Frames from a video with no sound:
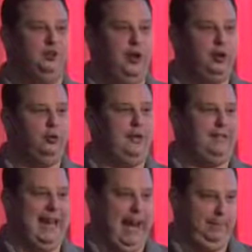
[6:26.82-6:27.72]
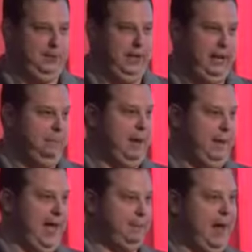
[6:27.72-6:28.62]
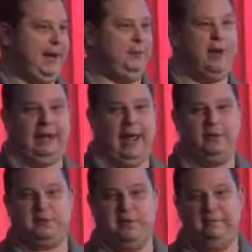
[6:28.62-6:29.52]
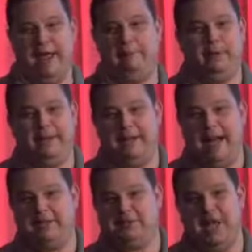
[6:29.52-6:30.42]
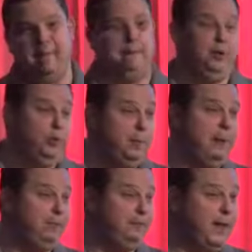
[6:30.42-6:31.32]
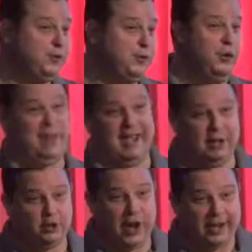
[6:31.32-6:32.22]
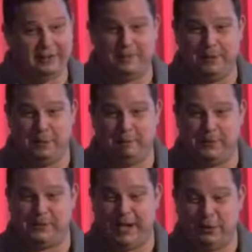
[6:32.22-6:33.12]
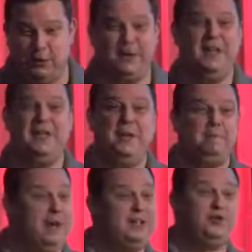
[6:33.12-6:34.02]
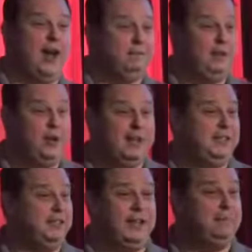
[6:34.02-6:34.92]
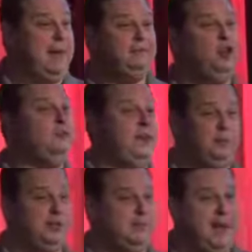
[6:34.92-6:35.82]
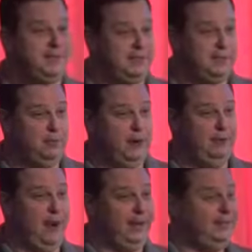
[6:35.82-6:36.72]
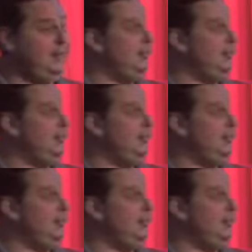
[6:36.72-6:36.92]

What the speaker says: literally taped in my back pocket right now, it's been vibrating nonstop. I'm going to remain professional, I'm not going to check it in the middle of my presentation, but it's driving me crazy. It's like a Pavlovian response at this point, right?